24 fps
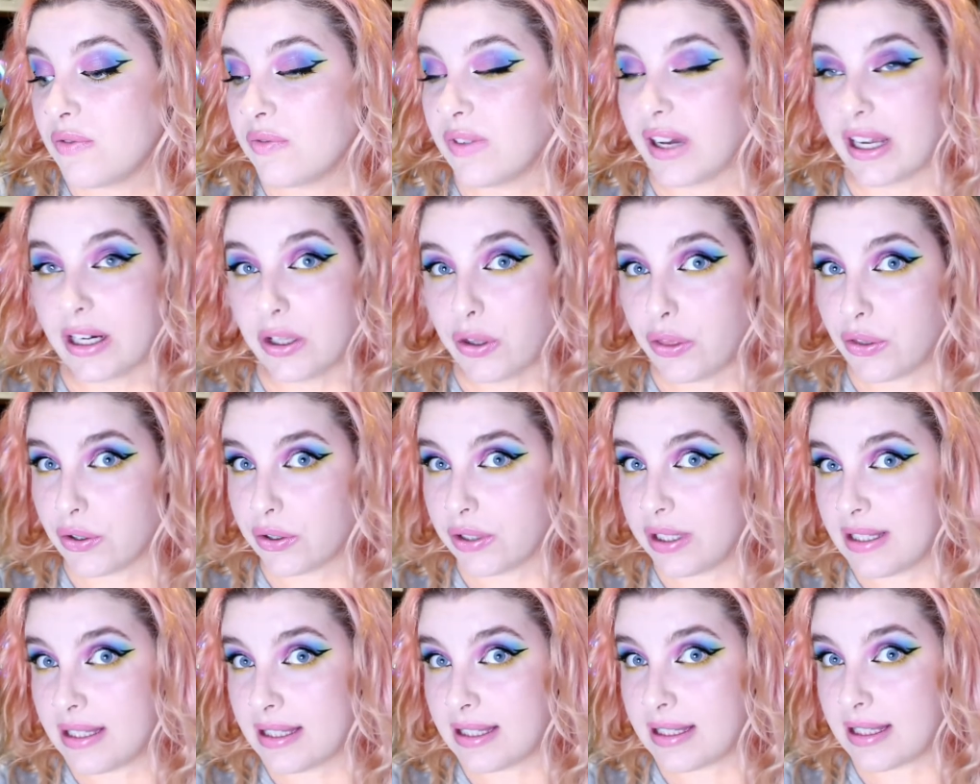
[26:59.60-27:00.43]
Final
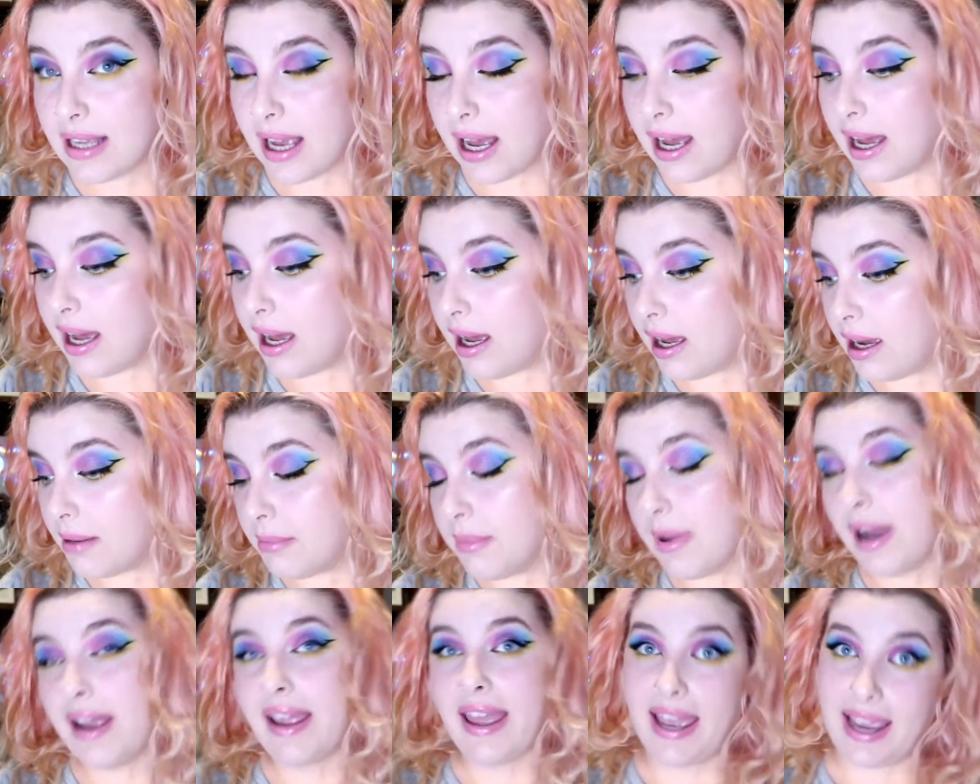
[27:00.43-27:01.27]
thoughts.
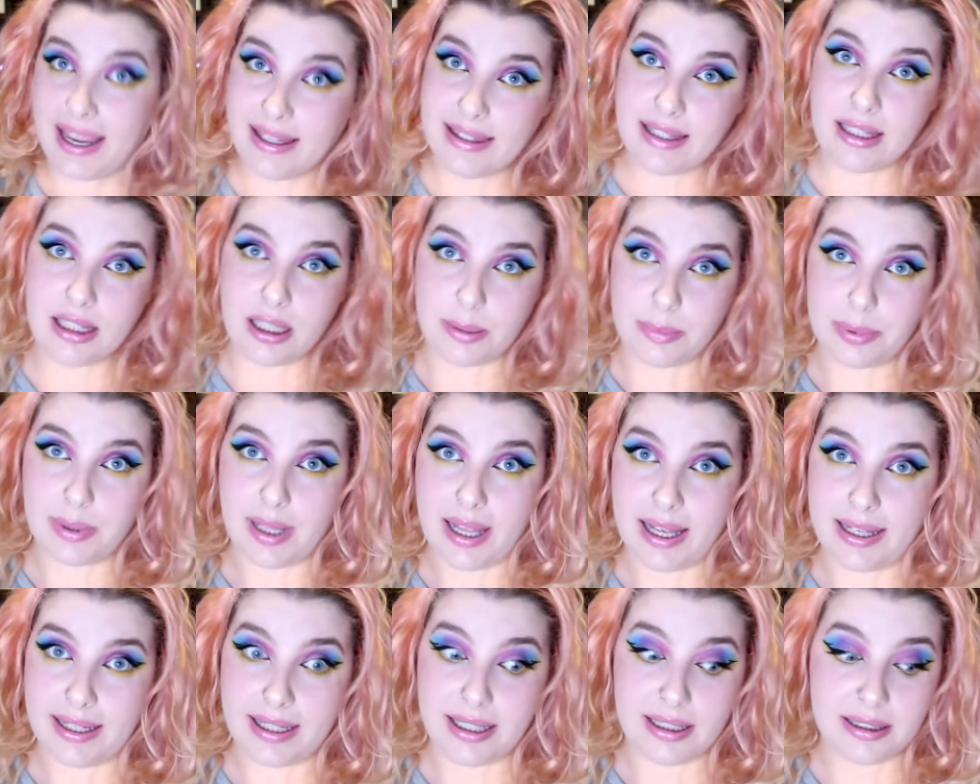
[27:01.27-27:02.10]
I hate the lip
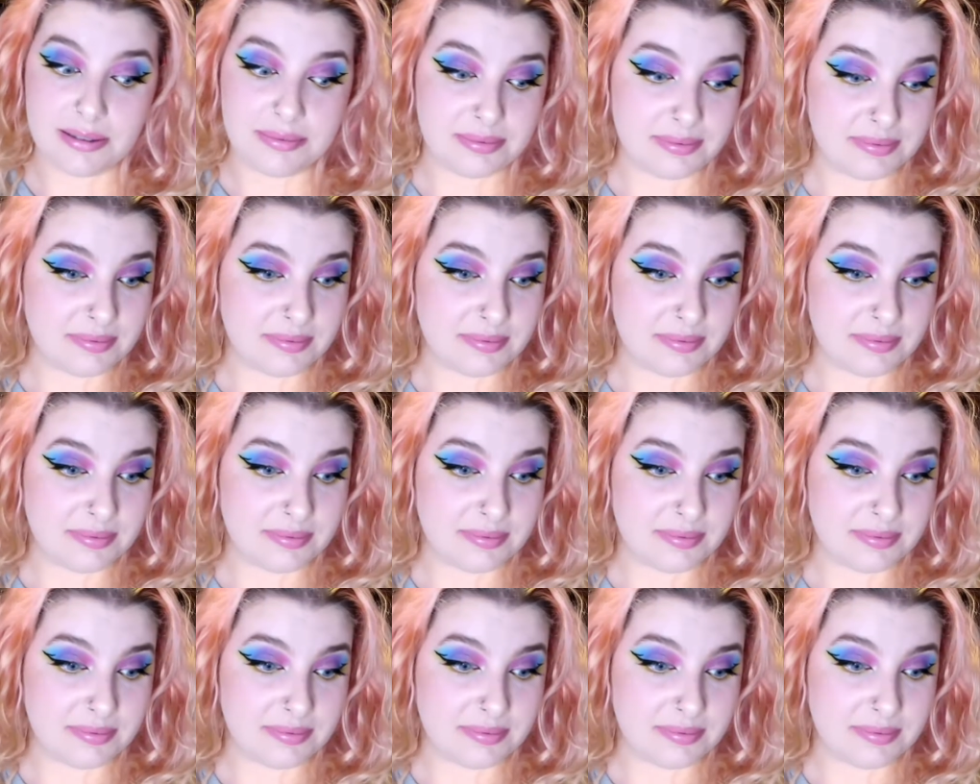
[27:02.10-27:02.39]
liner.